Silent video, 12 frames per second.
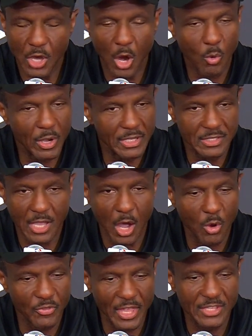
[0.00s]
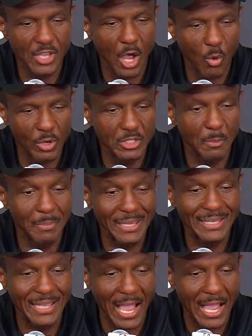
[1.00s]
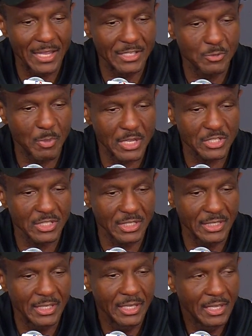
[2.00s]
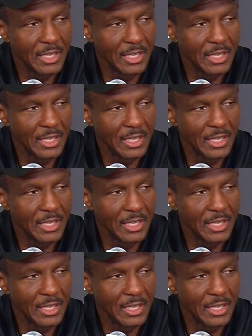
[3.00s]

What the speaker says: It's always, that's always a big guy, especially